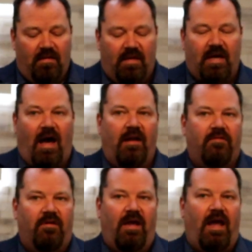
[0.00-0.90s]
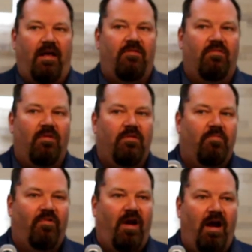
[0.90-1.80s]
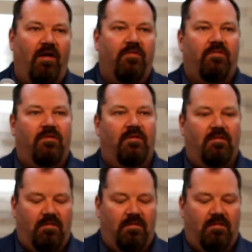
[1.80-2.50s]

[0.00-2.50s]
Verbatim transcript: that God is going to answer those prayers.